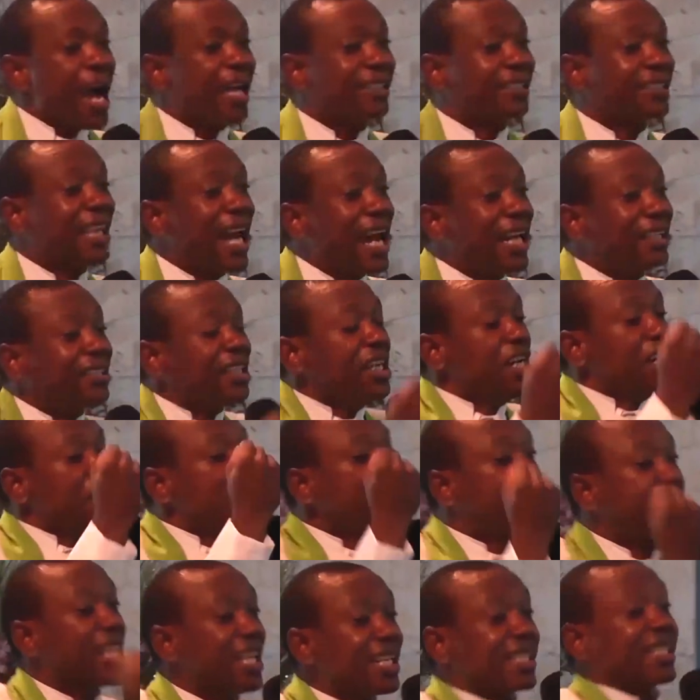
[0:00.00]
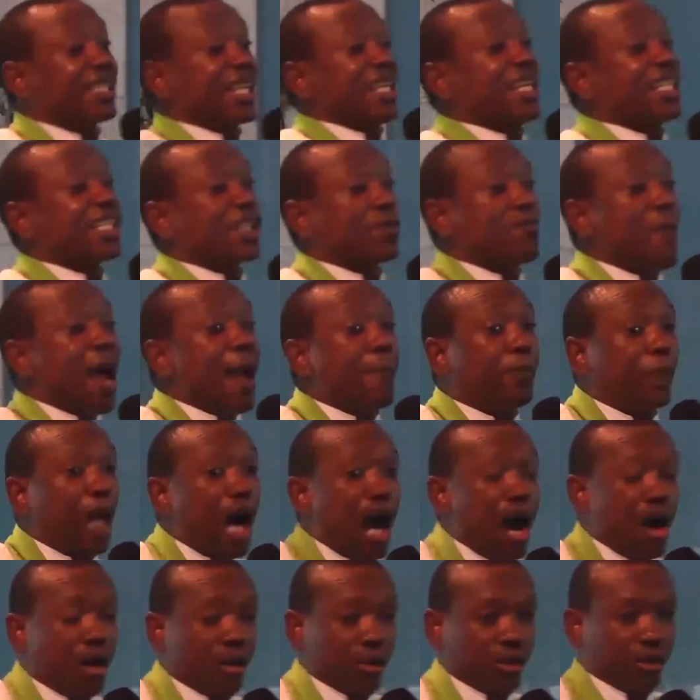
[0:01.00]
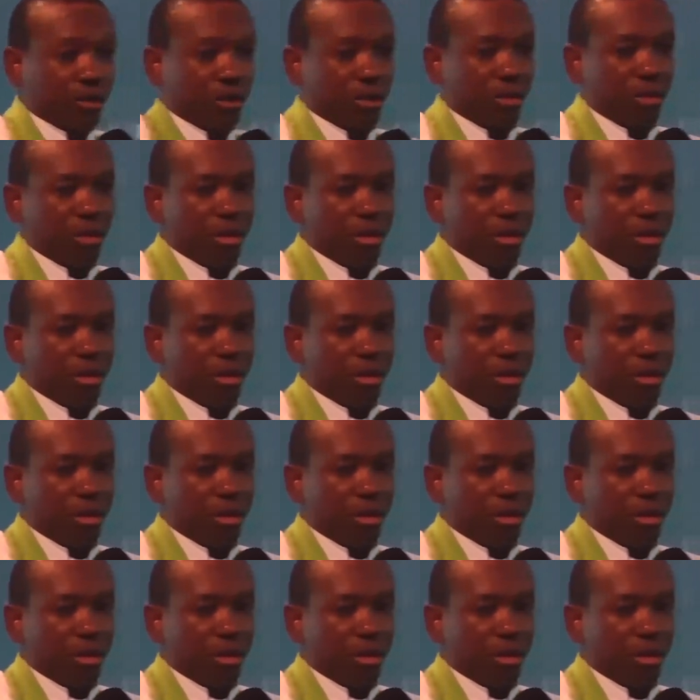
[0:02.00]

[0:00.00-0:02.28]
and said, this is my blood